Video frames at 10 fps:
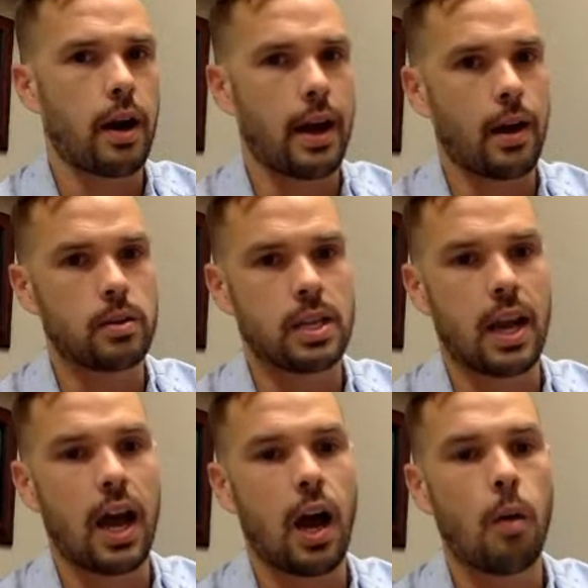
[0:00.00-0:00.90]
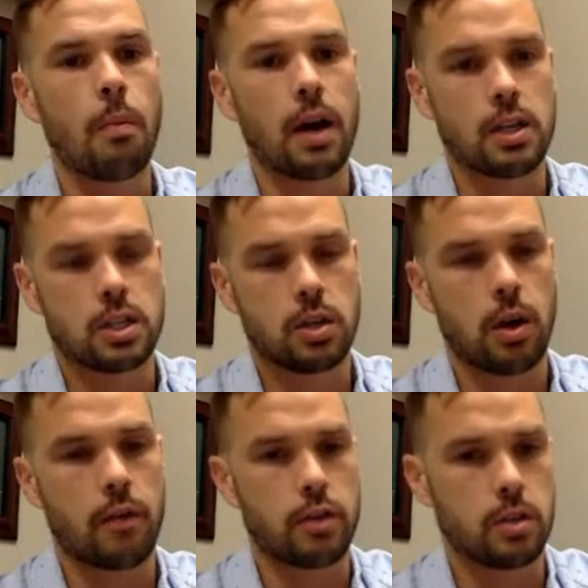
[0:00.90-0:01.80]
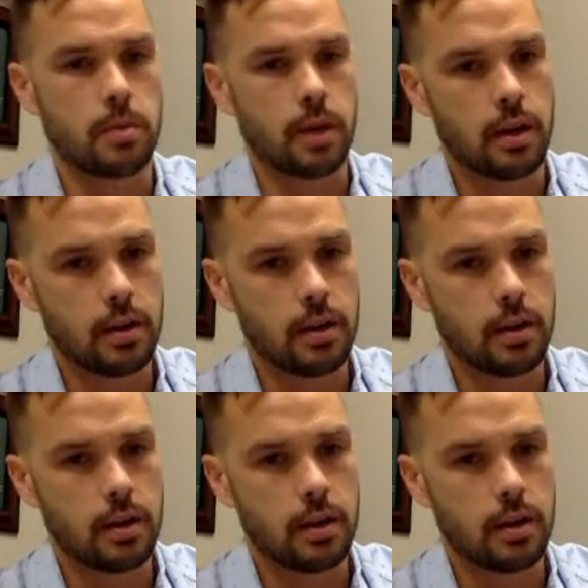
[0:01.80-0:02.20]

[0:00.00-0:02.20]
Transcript: house and how much your offer should be.